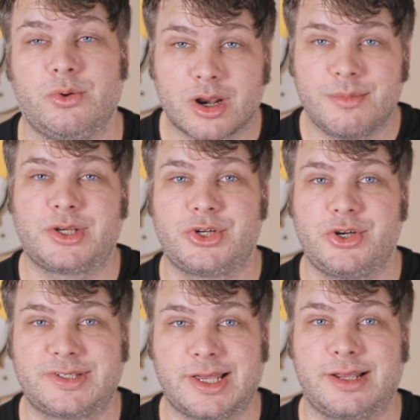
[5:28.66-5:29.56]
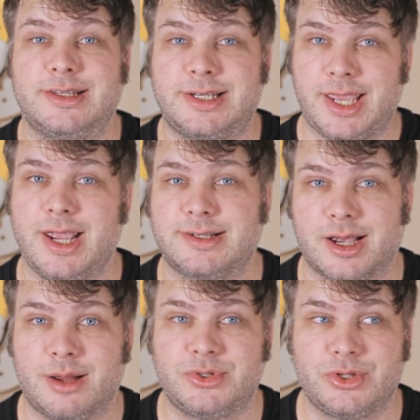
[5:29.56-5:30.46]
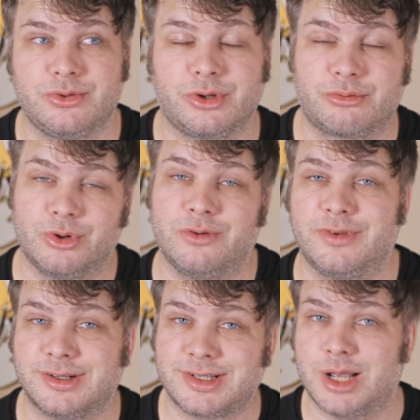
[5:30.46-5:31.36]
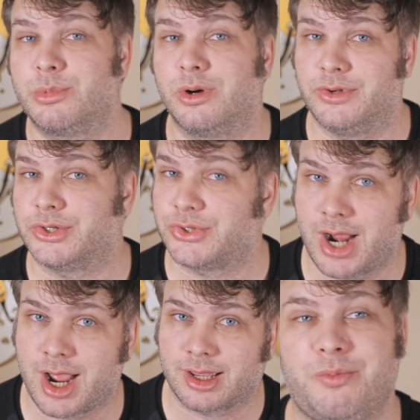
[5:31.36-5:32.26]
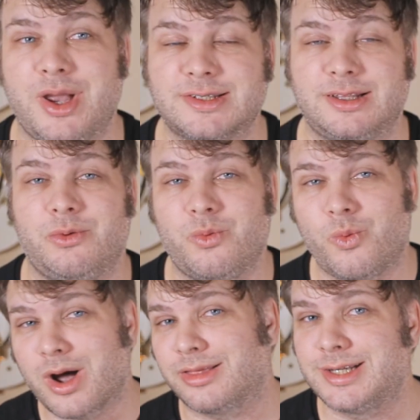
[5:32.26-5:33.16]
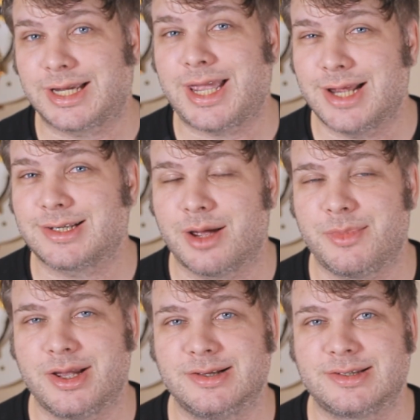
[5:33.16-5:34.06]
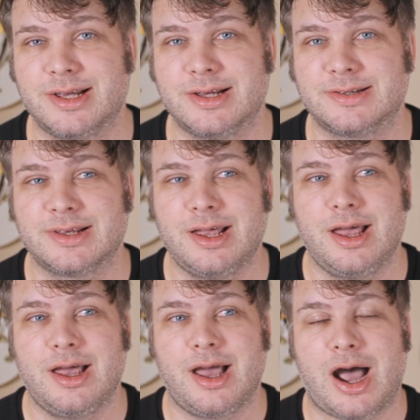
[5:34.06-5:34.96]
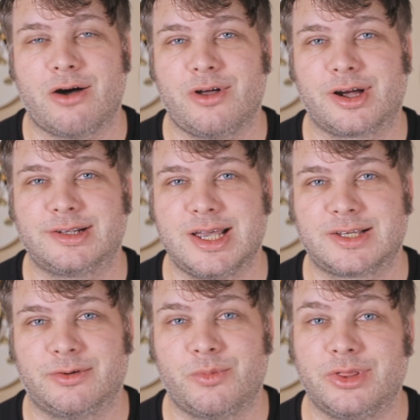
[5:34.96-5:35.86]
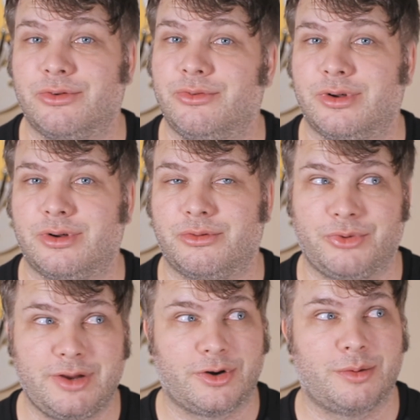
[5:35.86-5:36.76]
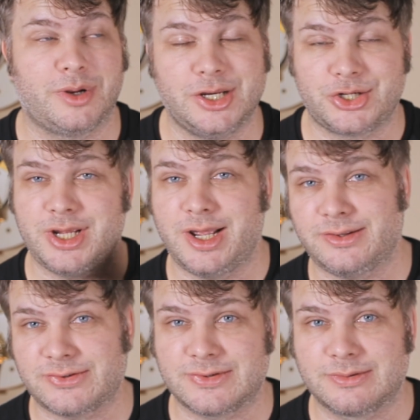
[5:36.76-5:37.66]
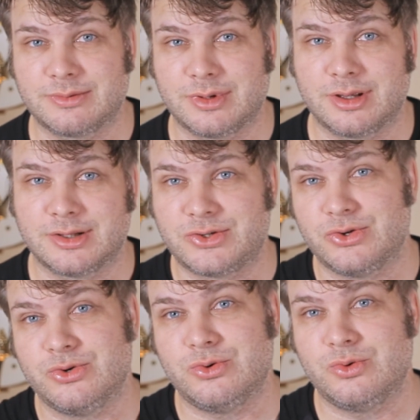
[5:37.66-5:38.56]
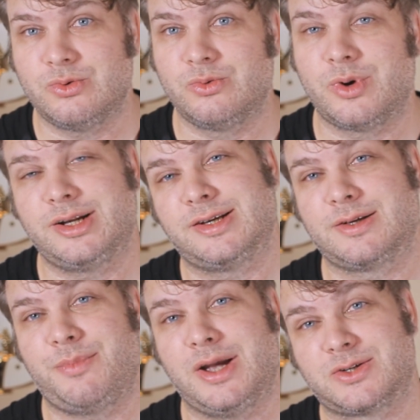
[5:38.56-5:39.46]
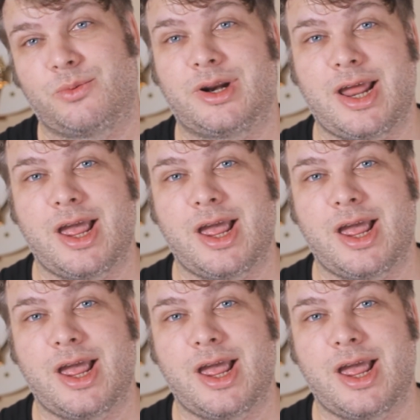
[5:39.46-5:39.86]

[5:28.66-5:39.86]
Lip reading: you want to make sure you're setting the decay time to the groove and the tempo of your track. Basically what the decay time is how long it takes from when the reverb initiates to when it dissipates or when it